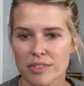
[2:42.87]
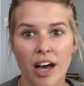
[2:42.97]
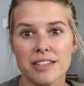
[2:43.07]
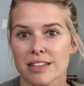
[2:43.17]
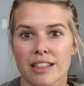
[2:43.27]

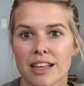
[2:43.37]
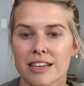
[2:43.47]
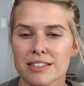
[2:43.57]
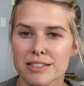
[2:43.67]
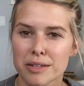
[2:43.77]
Lots of
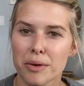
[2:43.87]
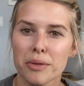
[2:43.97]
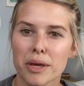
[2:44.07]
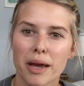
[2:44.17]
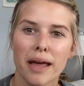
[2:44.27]
things, you know,
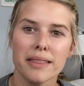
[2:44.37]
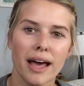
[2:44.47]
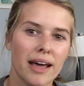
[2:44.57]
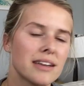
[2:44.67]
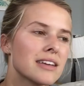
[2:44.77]
they had
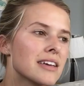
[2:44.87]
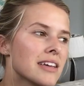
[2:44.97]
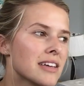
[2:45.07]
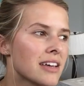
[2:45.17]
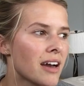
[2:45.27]
that
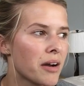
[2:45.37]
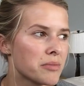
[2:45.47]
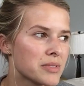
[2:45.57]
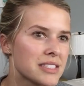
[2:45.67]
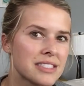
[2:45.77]

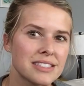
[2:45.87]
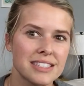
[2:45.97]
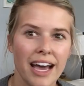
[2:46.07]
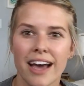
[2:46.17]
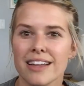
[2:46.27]

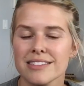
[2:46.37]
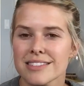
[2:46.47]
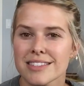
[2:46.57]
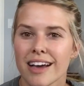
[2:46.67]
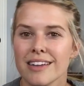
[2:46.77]

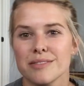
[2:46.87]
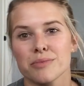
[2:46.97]
dad-son